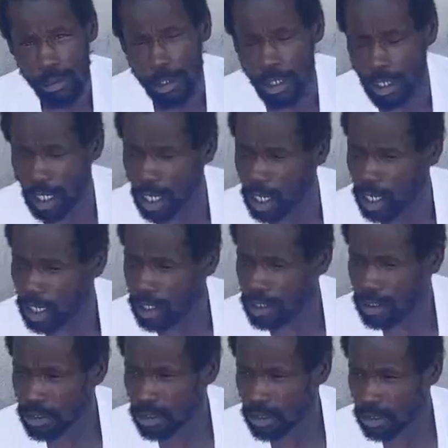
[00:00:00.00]
Oh, yeah. Um,
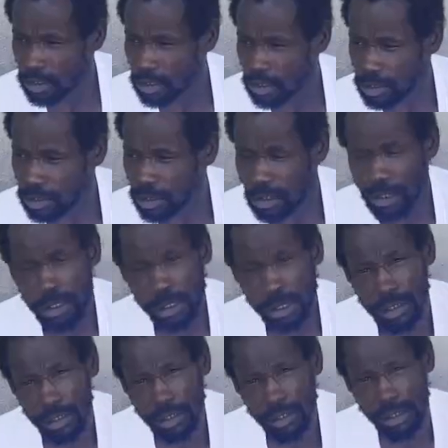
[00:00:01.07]
used to rap,
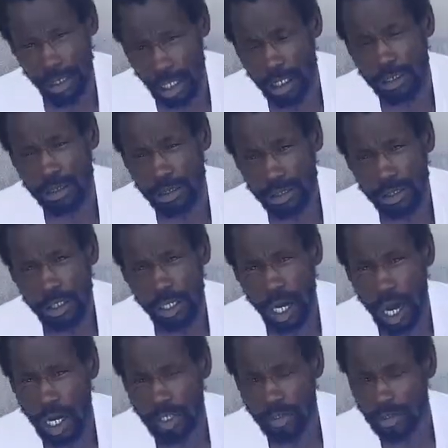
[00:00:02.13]
right? Yes.
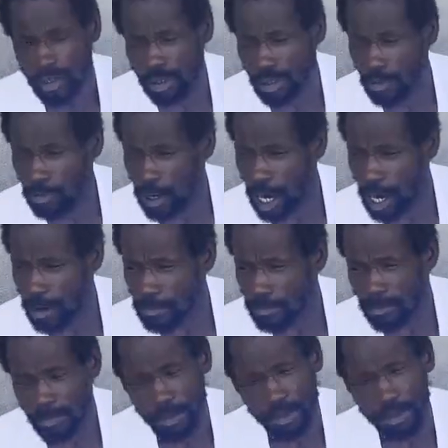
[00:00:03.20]
I used to rap.
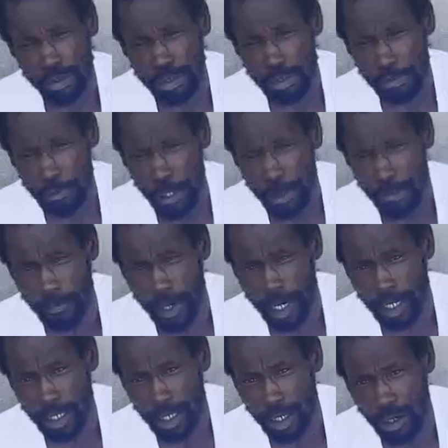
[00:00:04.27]
Used to be a
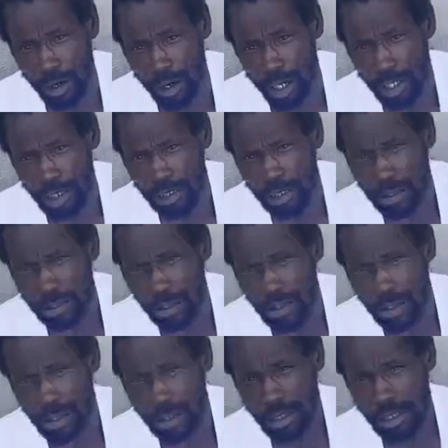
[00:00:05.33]
very good artist.
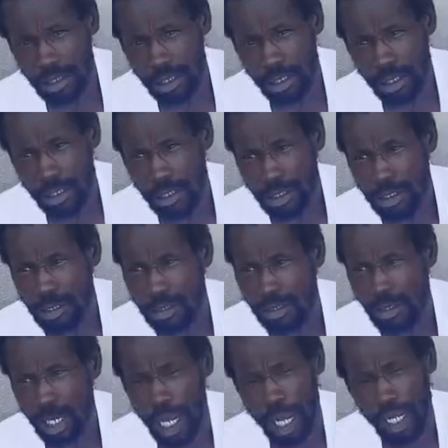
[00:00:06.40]

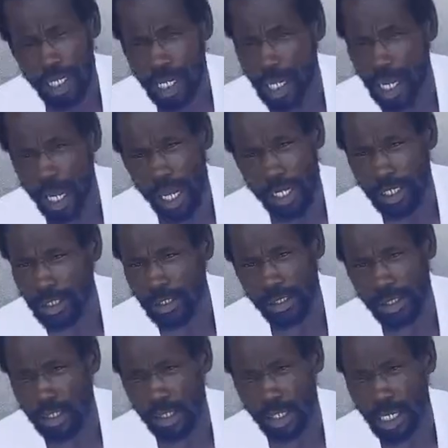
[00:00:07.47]
Had had
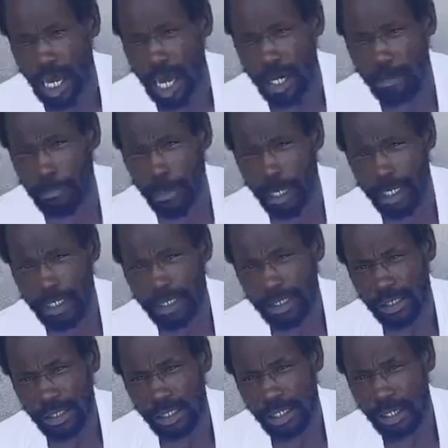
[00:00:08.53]
a lot of money.
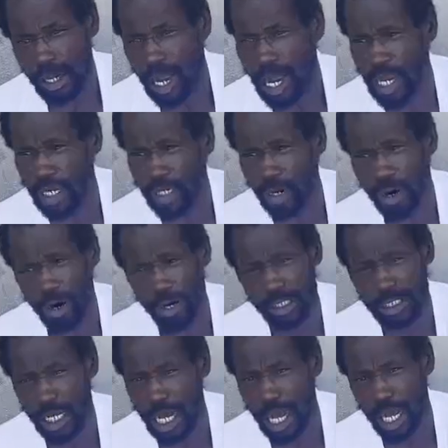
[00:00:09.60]
Had
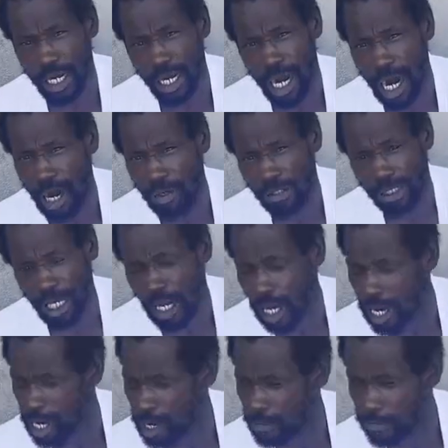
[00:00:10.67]
cars. I had a house. I
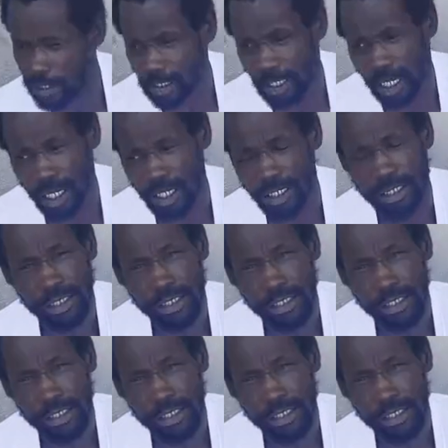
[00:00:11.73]
had everything.